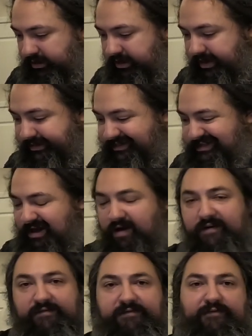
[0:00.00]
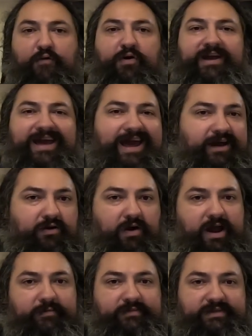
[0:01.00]
It's 48
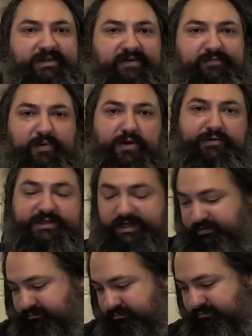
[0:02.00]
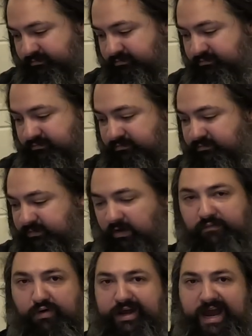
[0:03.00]
grams of protein.
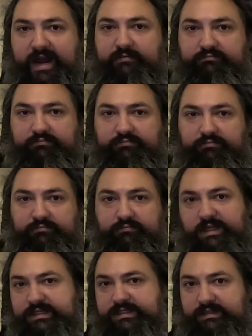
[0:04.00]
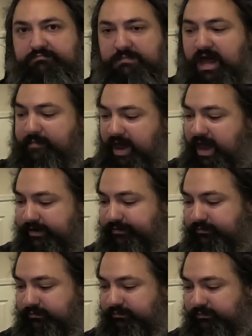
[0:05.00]
48. That's not bad.
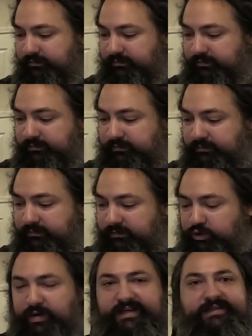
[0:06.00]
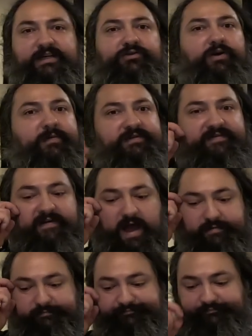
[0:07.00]
26 grams of
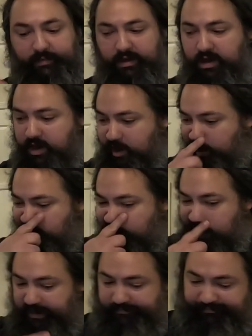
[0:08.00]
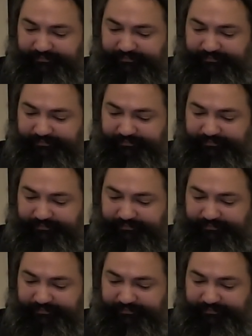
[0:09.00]
fat. All right.